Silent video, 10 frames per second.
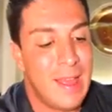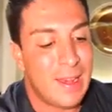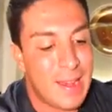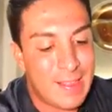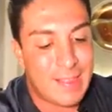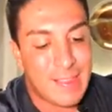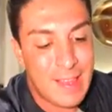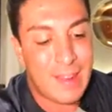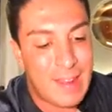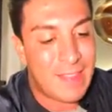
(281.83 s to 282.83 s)
Let's
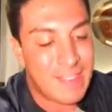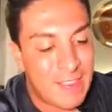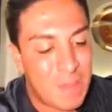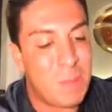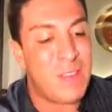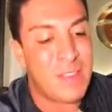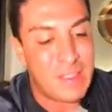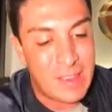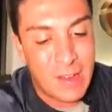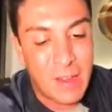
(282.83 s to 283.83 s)
let, let this be the
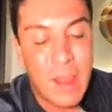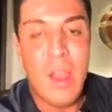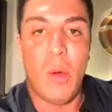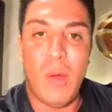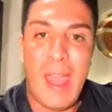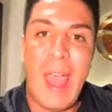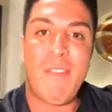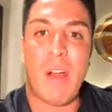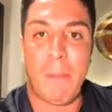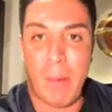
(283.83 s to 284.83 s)
year we
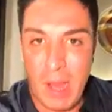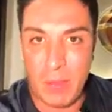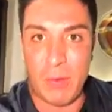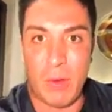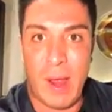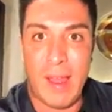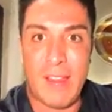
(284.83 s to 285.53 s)
have our breakthrough, right?